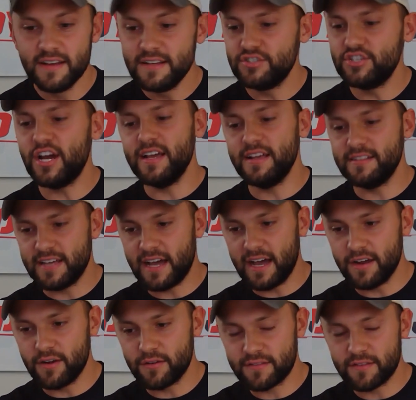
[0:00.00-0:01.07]
giant
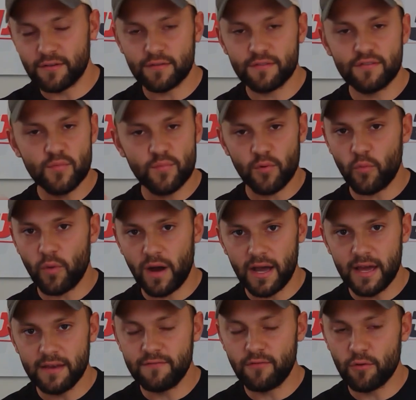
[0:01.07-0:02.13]
tires that are super
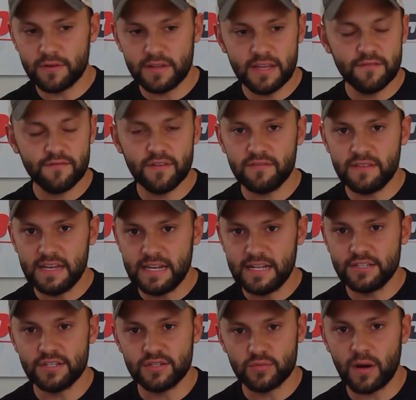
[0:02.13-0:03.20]
wide, 14, 15
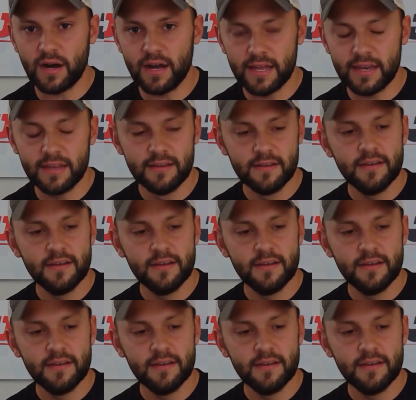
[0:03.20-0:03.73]
inches wide,